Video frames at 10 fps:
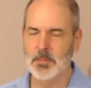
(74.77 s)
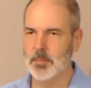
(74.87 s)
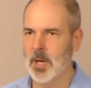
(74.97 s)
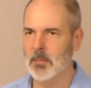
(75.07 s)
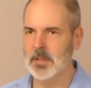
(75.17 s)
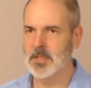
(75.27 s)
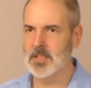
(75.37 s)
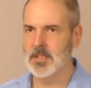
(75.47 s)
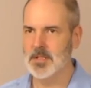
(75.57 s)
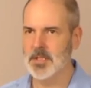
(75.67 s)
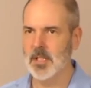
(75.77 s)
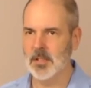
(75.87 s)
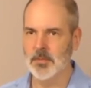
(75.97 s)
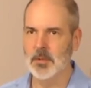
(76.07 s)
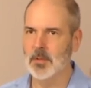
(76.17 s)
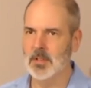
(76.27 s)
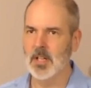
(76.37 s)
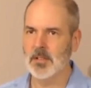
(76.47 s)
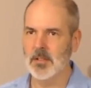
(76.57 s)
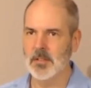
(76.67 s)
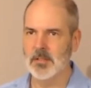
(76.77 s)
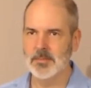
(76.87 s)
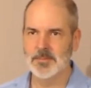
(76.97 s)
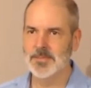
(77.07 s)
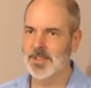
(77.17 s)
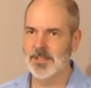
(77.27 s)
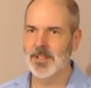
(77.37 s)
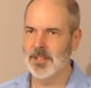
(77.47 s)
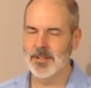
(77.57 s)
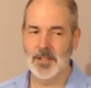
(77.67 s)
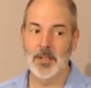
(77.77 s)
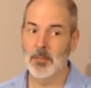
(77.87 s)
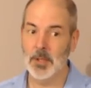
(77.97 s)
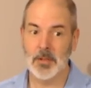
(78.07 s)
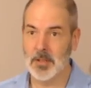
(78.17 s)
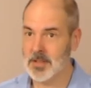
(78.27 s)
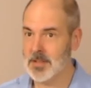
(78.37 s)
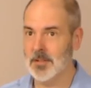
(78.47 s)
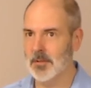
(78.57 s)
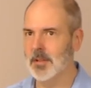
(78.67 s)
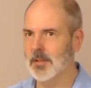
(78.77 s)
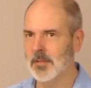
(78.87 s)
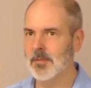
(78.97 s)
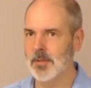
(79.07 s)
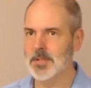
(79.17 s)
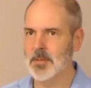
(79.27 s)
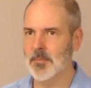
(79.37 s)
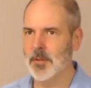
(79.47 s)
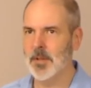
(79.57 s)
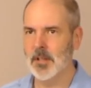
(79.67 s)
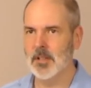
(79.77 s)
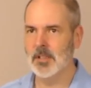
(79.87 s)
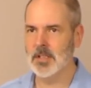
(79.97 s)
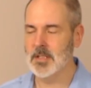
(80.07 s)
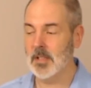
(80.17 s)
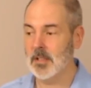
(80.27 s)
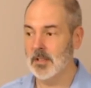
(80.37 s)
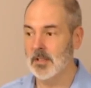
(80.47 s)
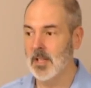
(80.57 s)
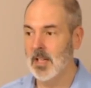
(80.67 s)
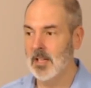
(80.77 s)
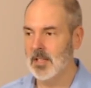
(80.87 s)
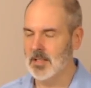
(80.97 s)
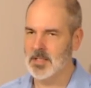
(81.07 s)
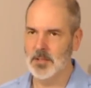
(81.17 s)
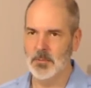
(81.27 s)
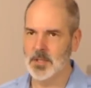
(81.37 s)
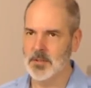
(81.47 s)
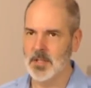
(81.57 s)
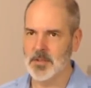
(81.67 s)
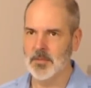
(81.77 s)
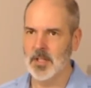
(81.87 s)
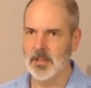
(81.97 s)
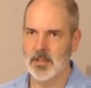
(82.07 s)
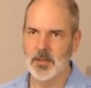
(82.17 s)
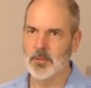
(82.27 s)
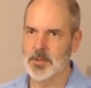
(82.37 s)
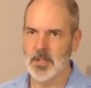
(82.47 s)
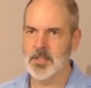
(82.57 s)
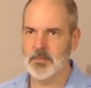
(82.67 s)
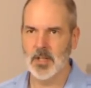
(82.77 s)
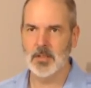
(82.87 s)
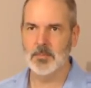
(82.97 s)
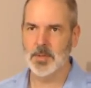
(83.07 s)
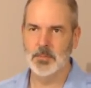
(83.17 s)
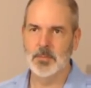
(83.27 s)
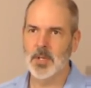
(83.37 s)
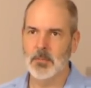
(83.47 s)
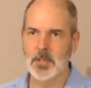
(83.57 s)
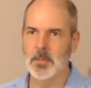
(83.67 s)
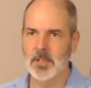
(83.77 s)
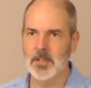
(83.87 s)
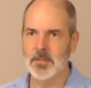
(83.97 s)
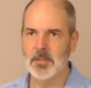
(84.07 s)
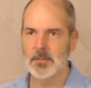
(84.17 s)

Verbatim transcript: probably just didn't check if you were a doctor in the wilderness or the, some rough area in Kentucky and said you went to Transylvania and you were dressed right, people probably believed you.